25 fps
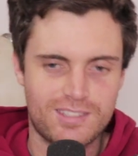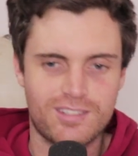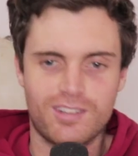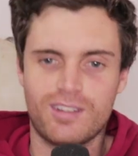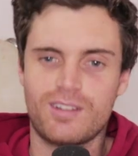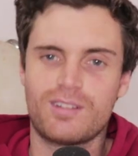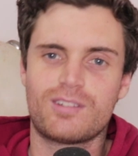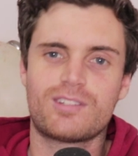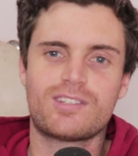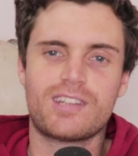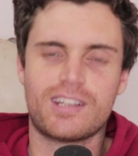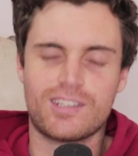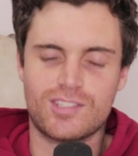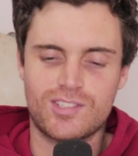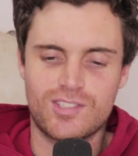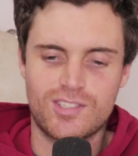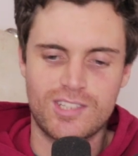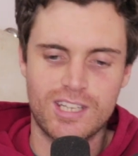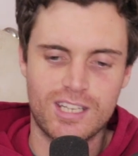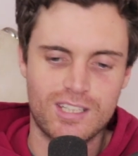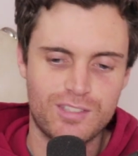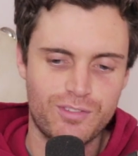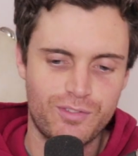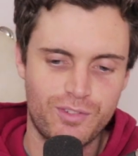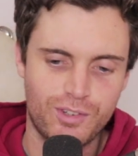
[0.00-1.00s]
He's like
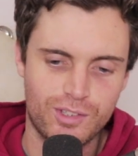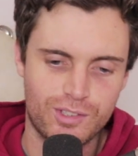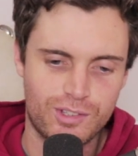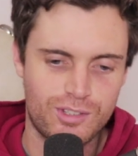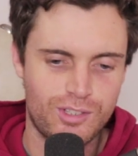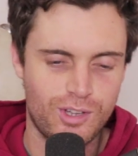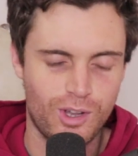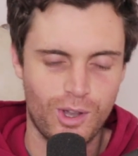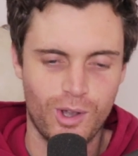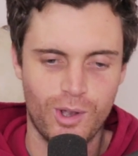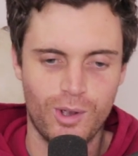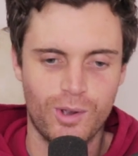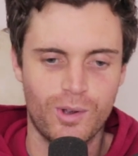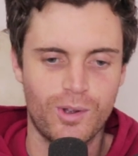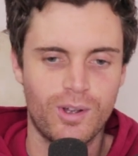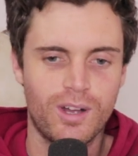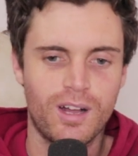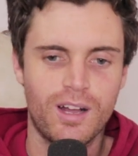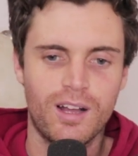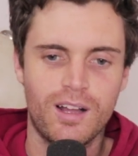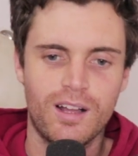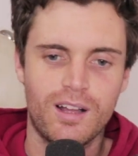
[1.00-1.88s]
6'2",